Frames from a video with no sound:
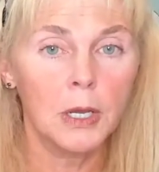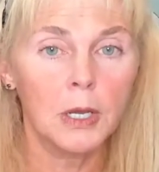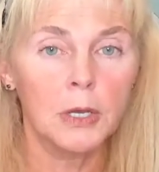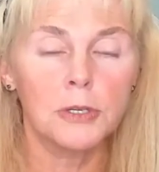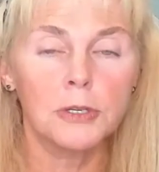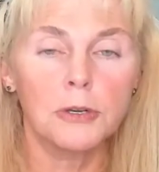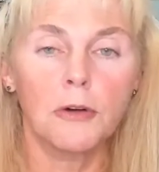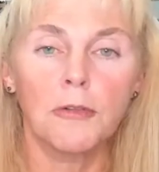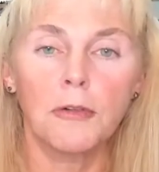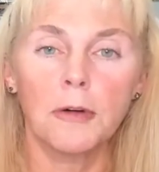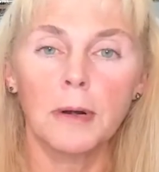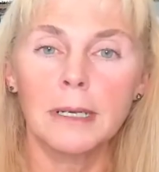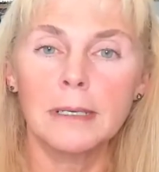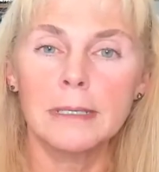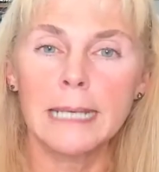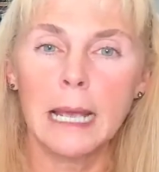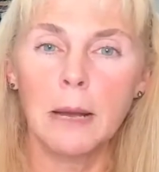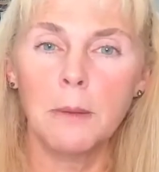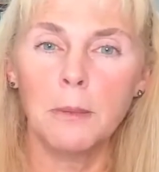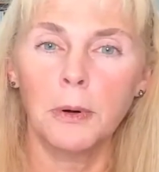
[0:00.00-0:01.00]
So, for
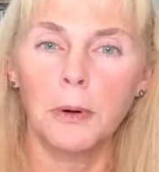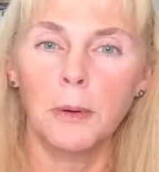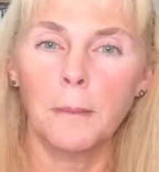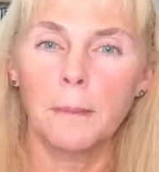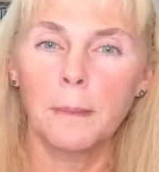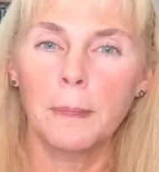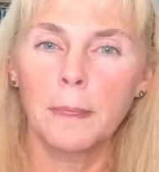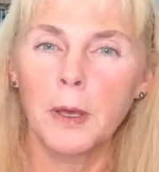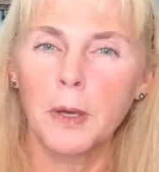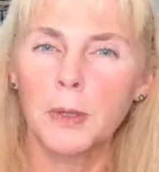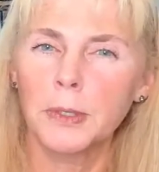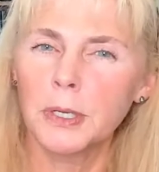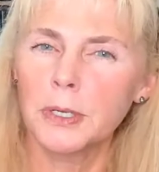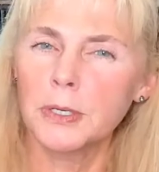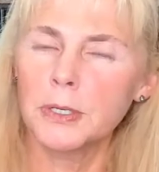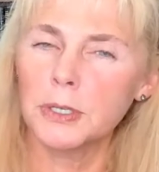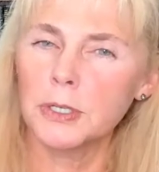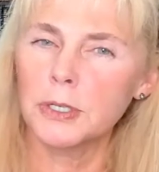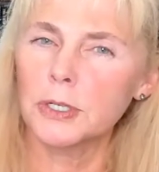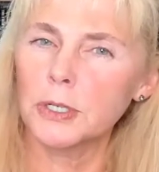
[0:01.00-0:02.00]
example,
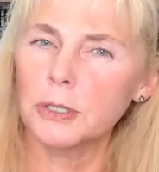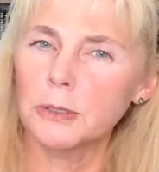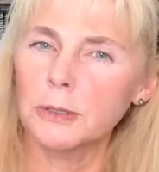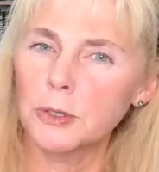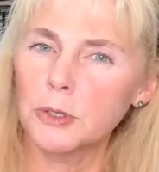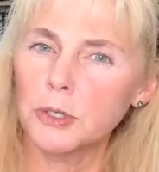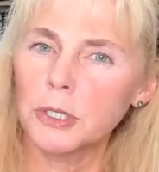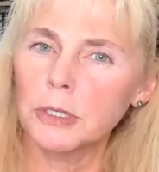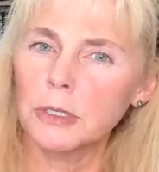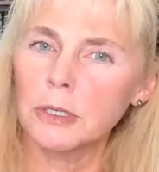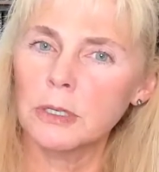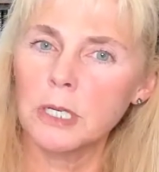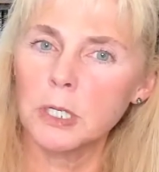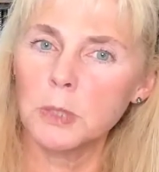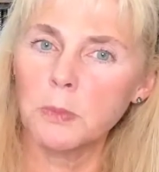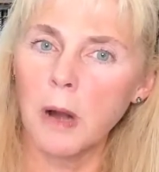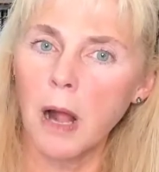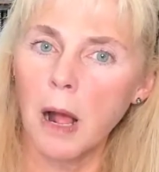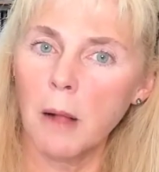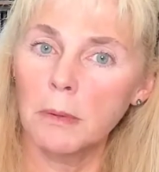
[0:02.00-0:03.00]
does the solution to this
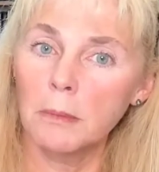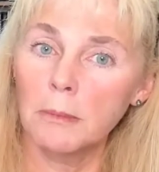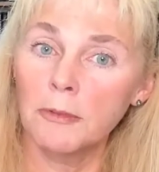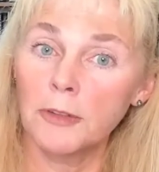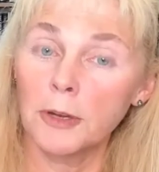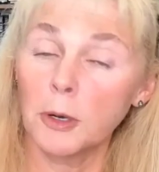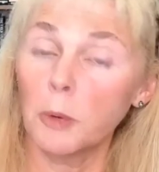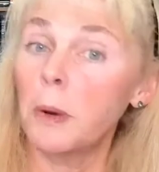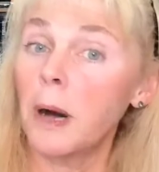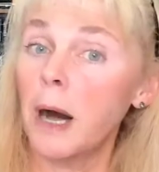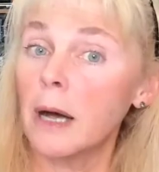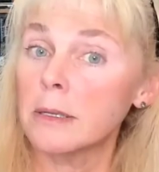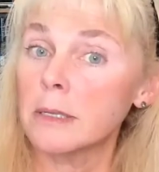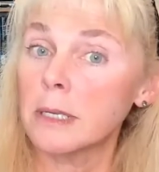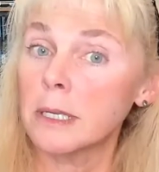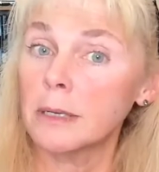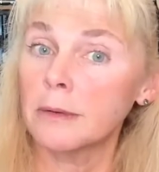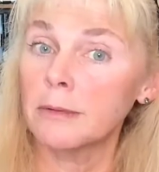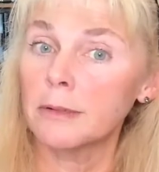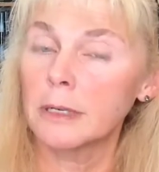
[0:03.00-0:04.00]
problem feel
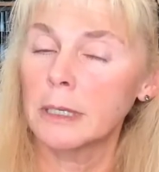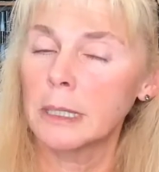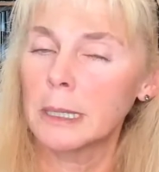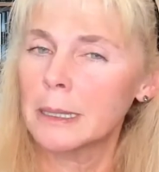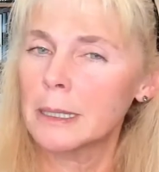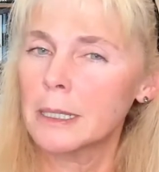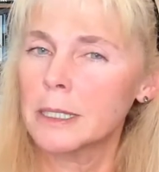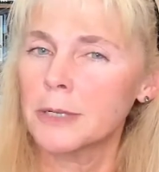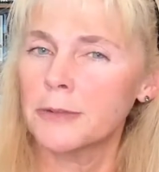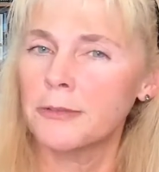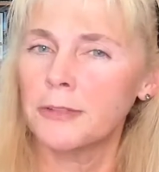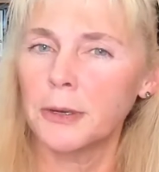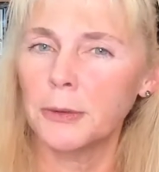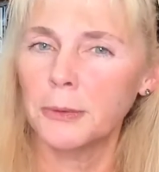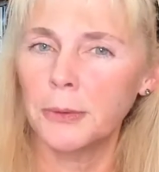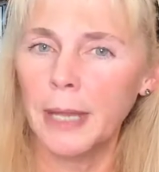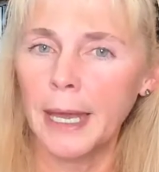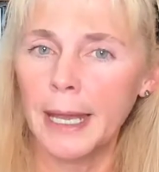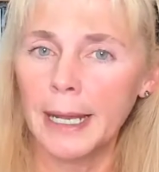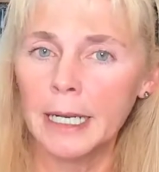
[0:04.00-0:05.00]
positive? Does it feel
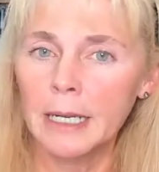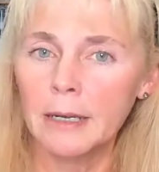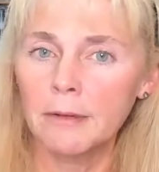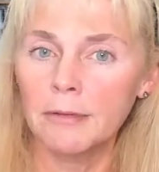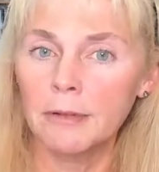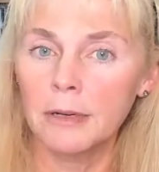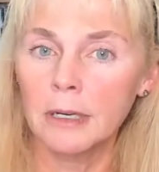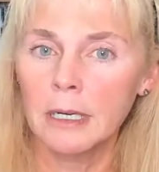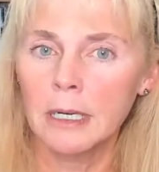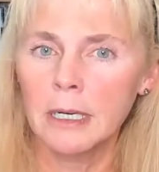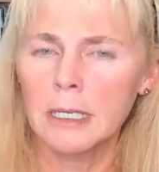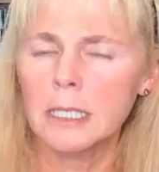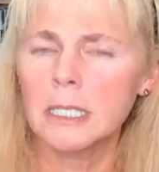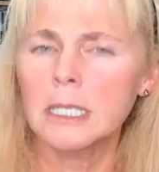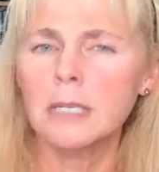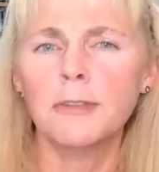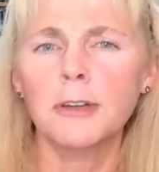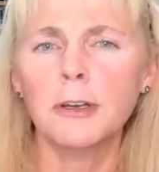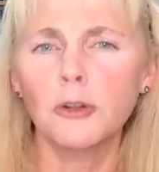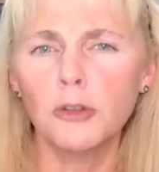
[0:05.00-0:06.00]
negative? Does
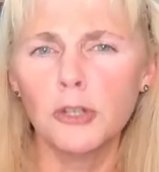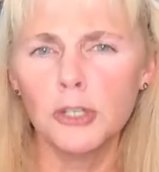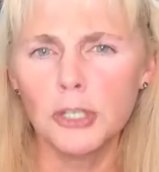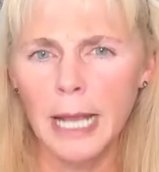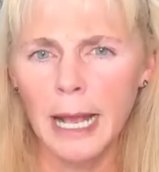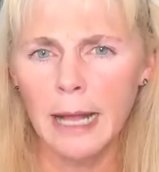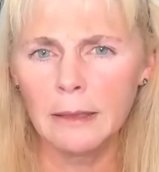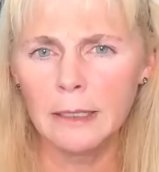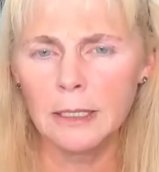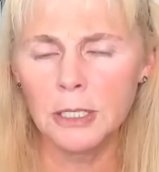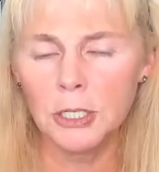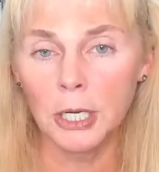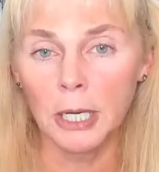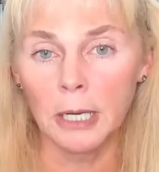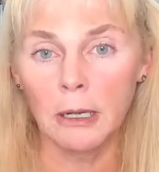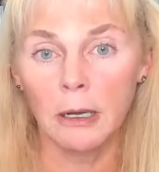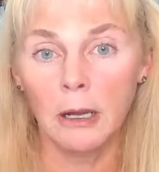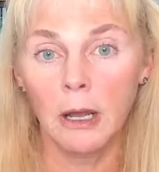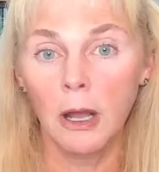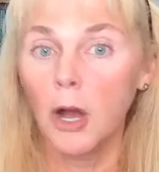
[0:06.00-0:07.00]
it feel
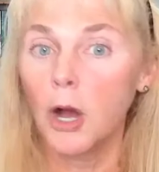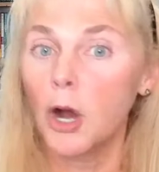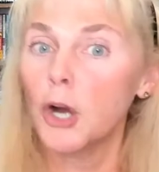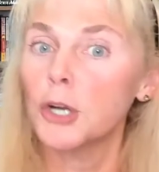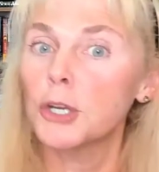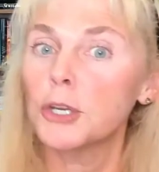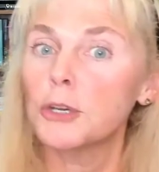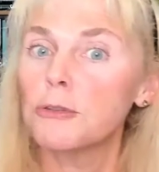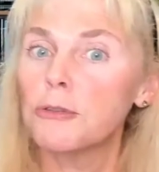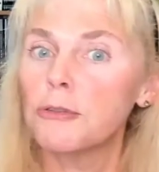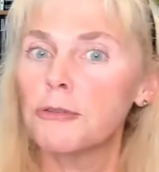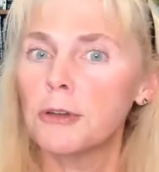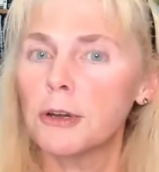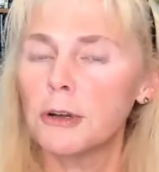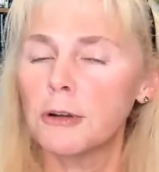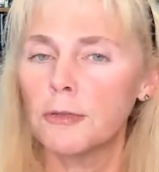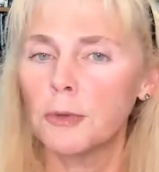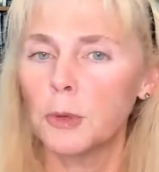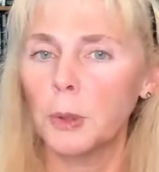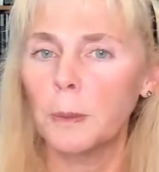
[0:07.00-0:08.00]
challenging? Are you
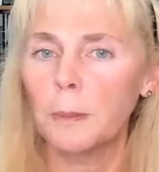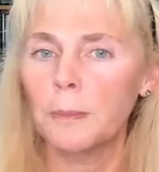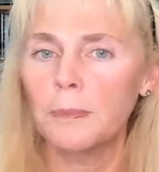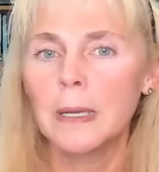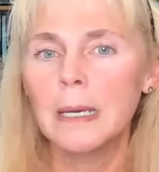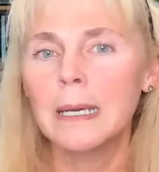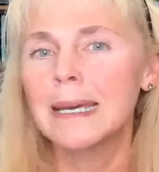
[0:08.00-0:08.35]
fearful?